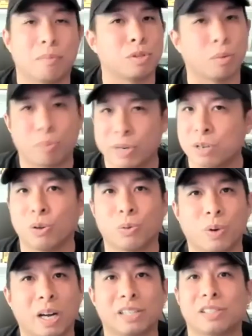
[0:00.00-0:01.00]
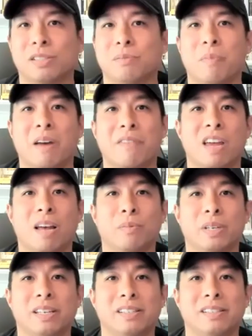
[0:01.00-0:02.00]
So pre-Gold Rush, my
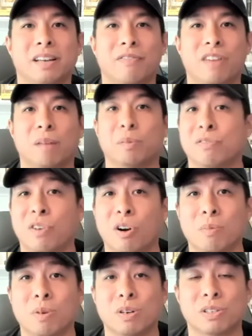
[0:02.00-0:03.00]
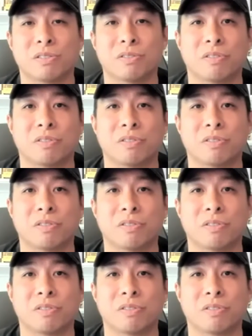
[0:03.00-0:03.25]
family is a family of farmers